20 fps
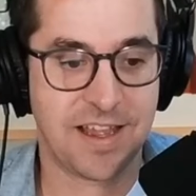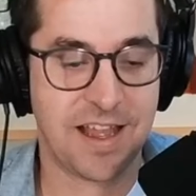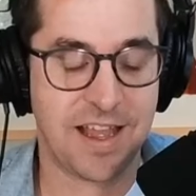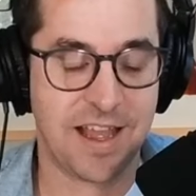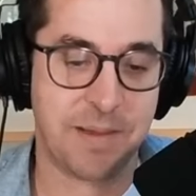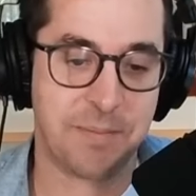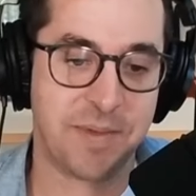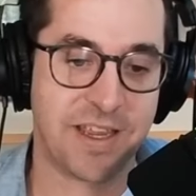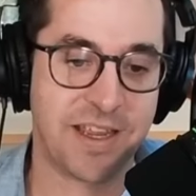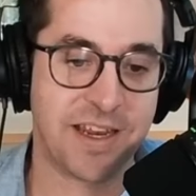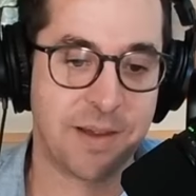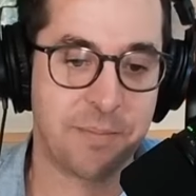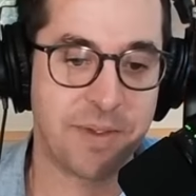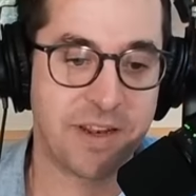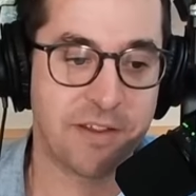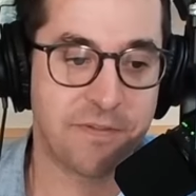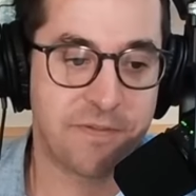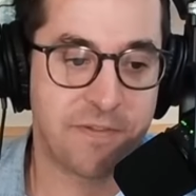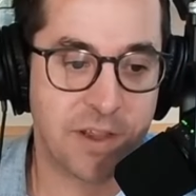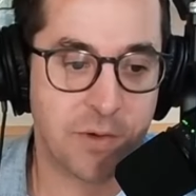I mean, I've been
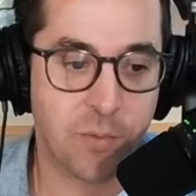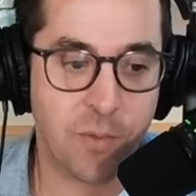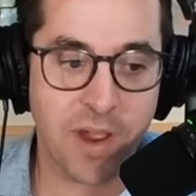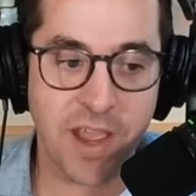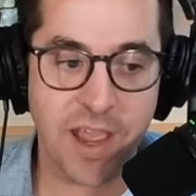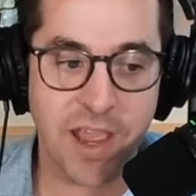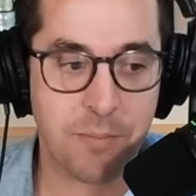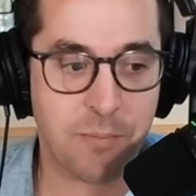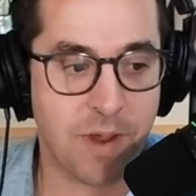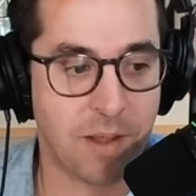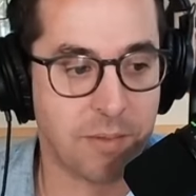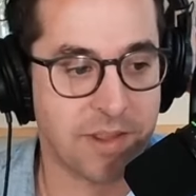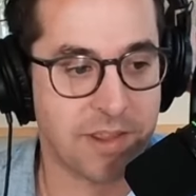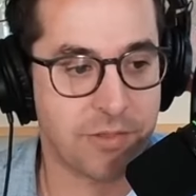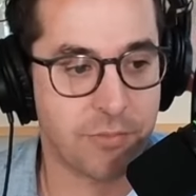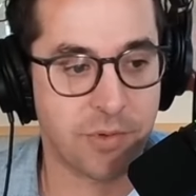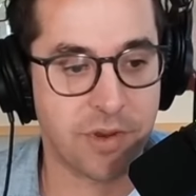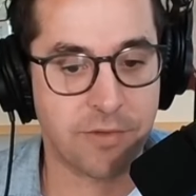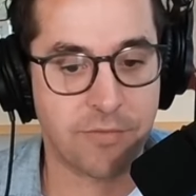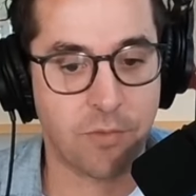to Fenway probably
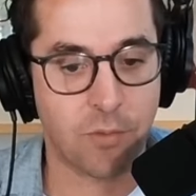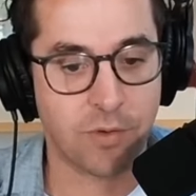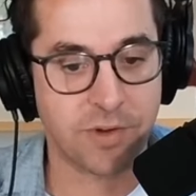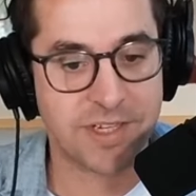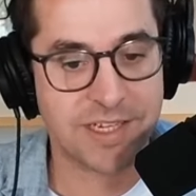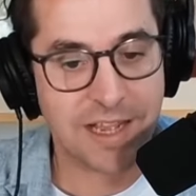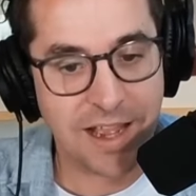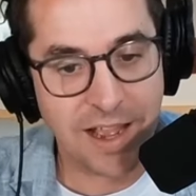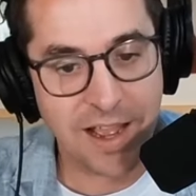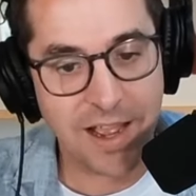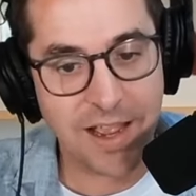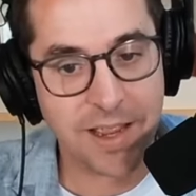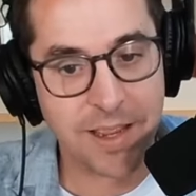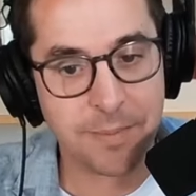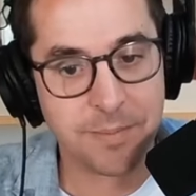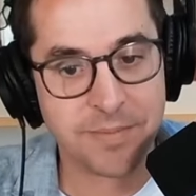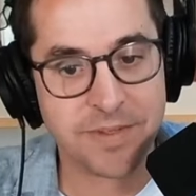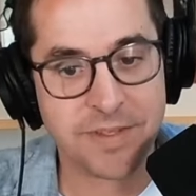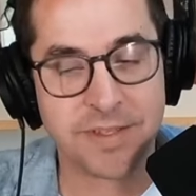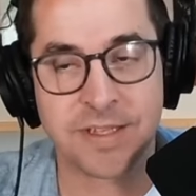three or four
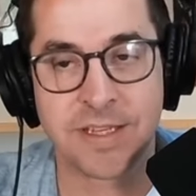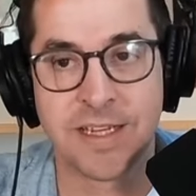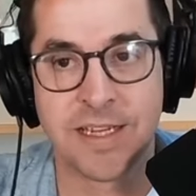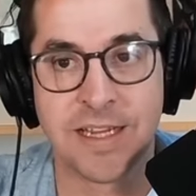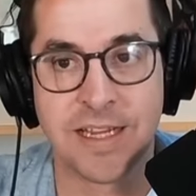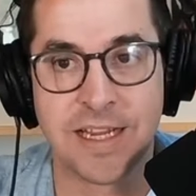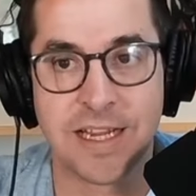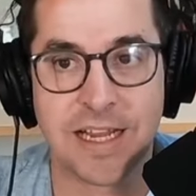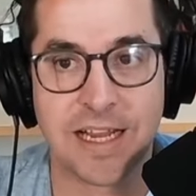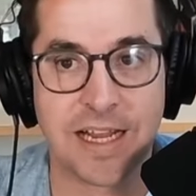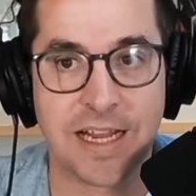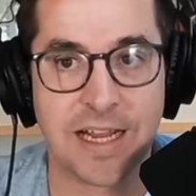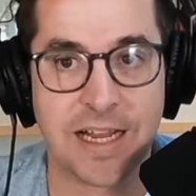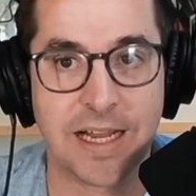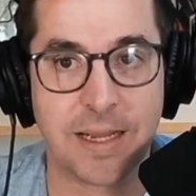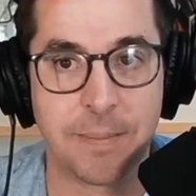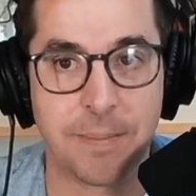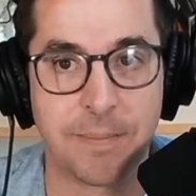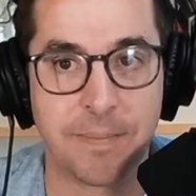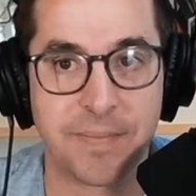times.
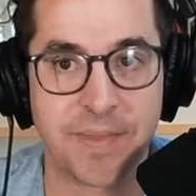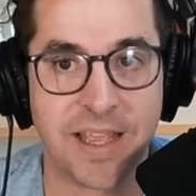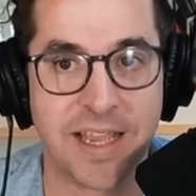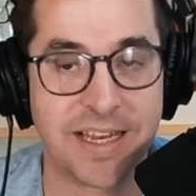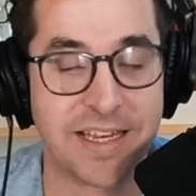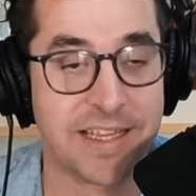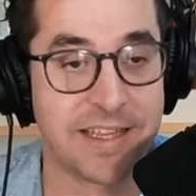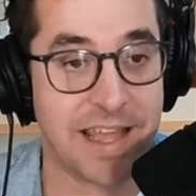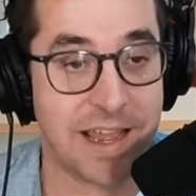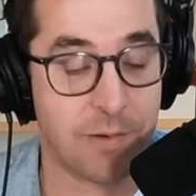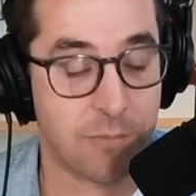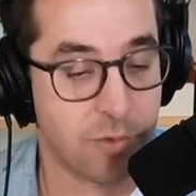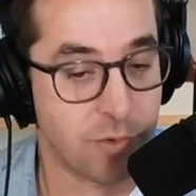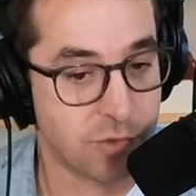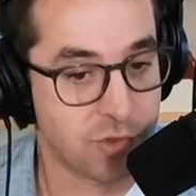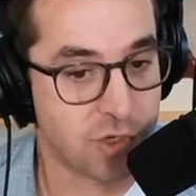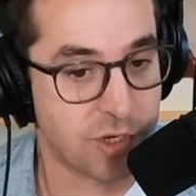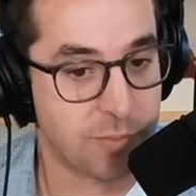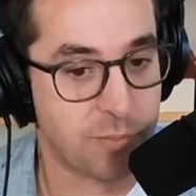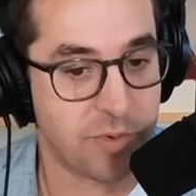Um, I did that road
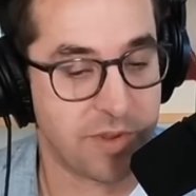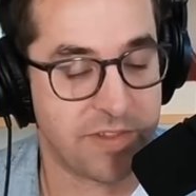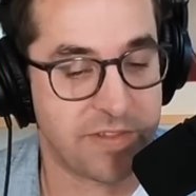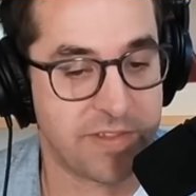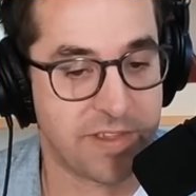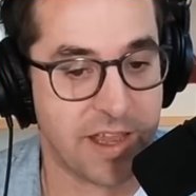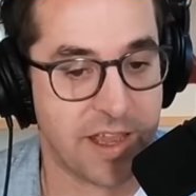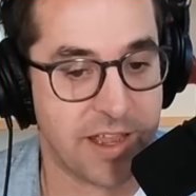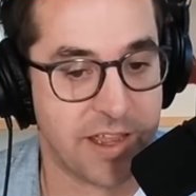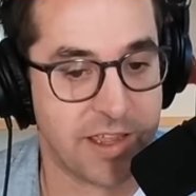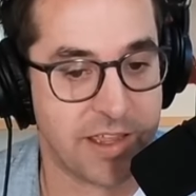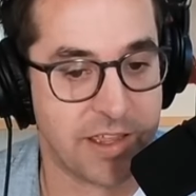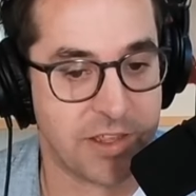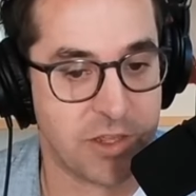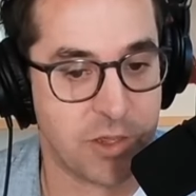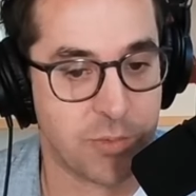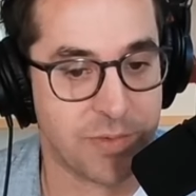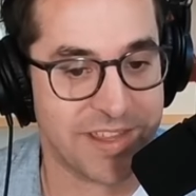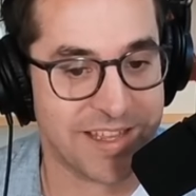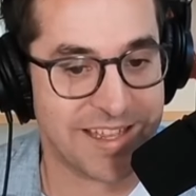trip with uh,
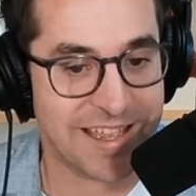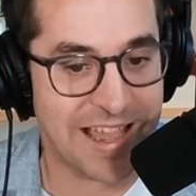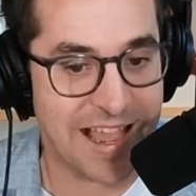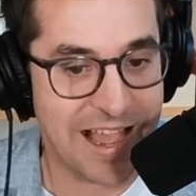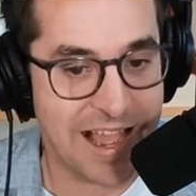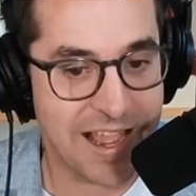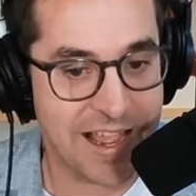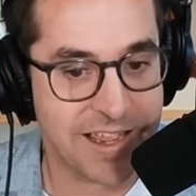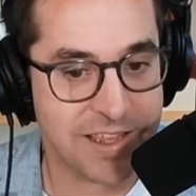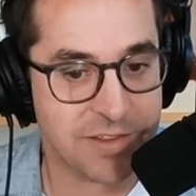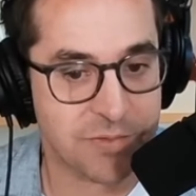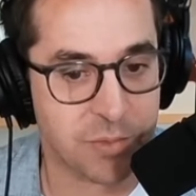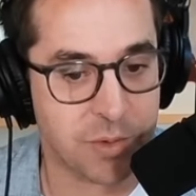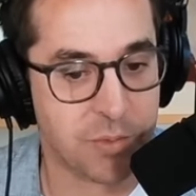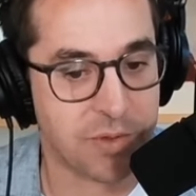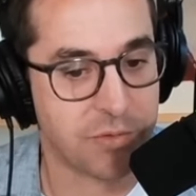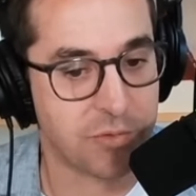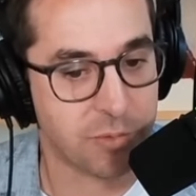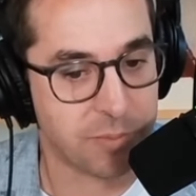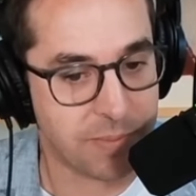you and the guys. We
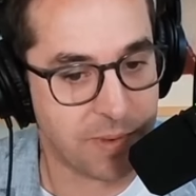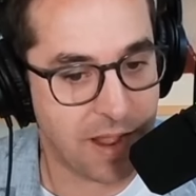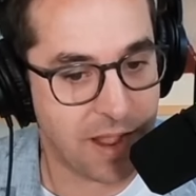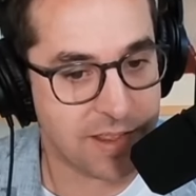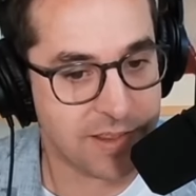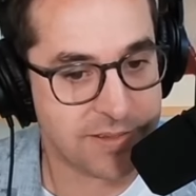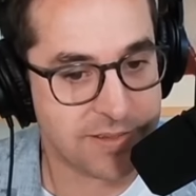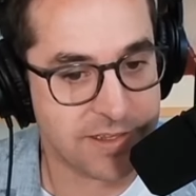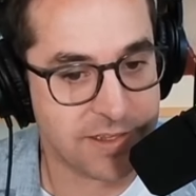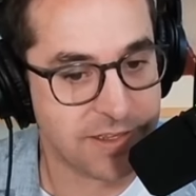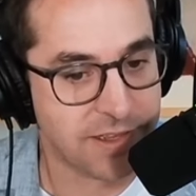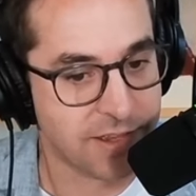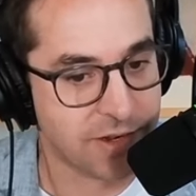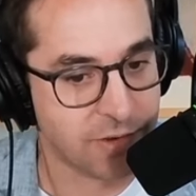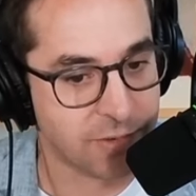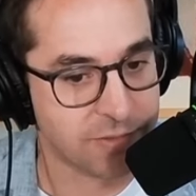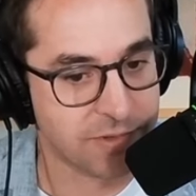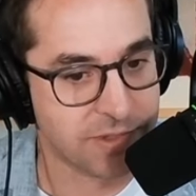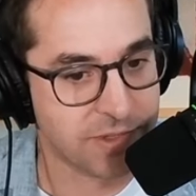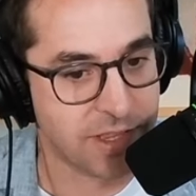went through Boston. You
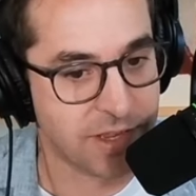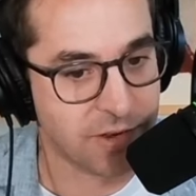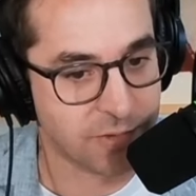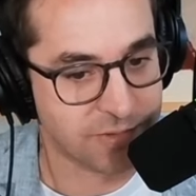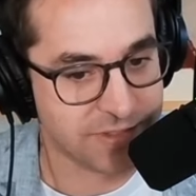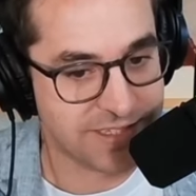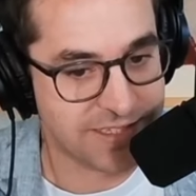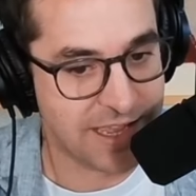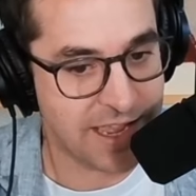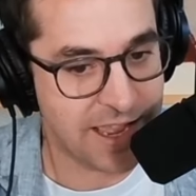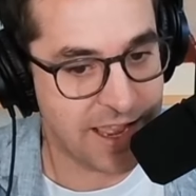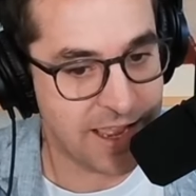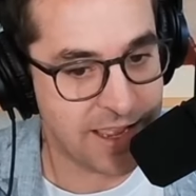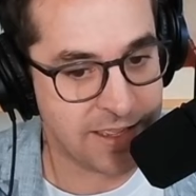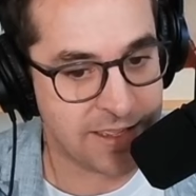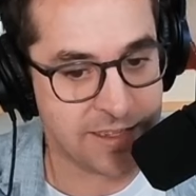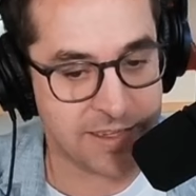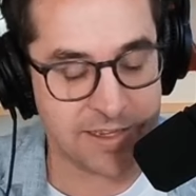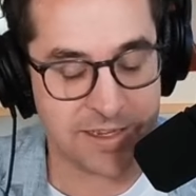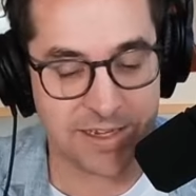don't you don't say.
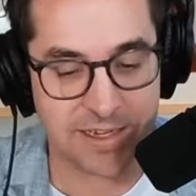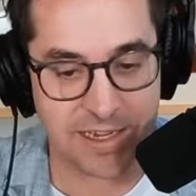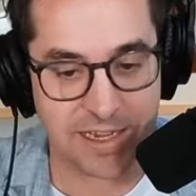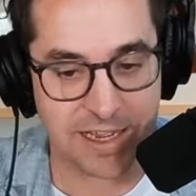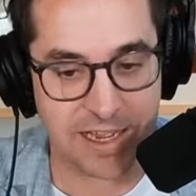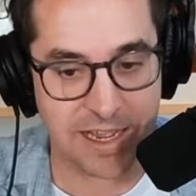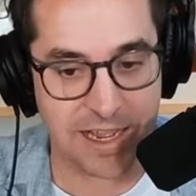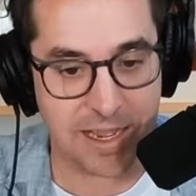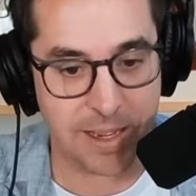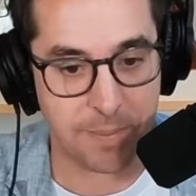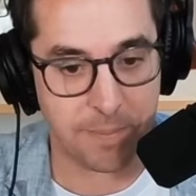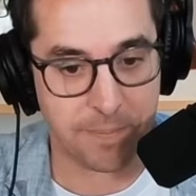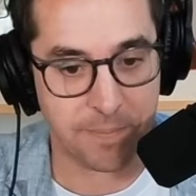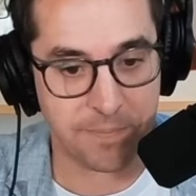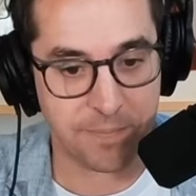Um,